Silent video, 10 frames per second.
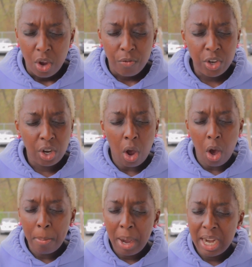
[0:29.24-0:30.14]
for your
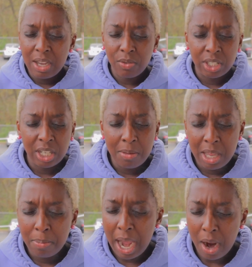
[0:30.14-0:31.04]
almighty
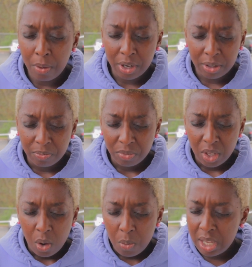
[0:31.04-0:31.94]
redeeming power.
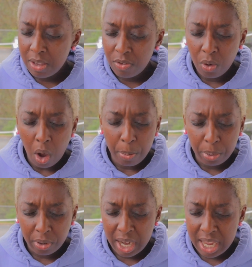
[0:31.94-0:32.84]
We give you all
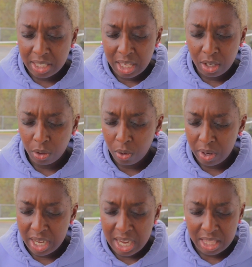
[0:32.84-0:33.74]
praise and
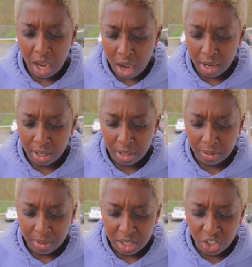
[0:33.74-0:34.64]
glory and
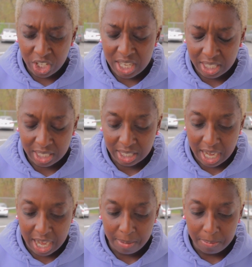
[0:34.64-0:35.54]
honor. In Jesus'
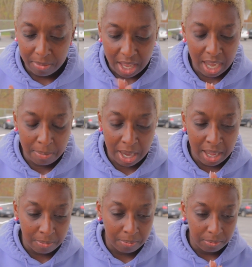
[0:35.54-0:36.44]
name, amen.